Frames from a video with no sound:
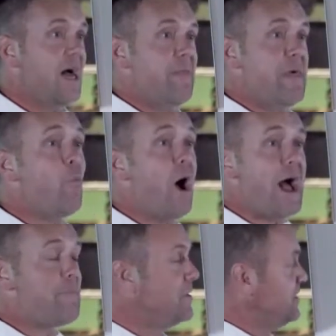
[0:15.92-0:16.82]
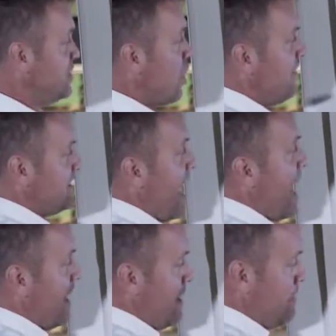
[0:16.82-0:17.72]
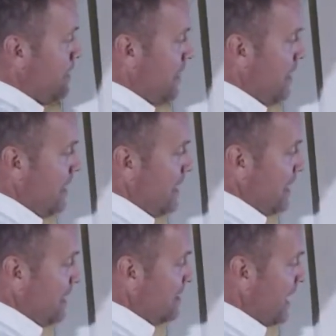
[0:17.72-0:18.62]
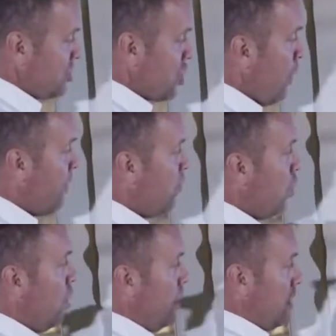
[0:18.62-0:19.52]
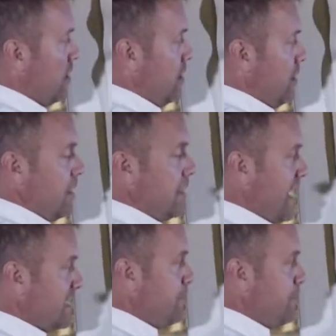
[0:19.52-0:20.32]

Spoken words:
And then what happens is over time, that scope of work gets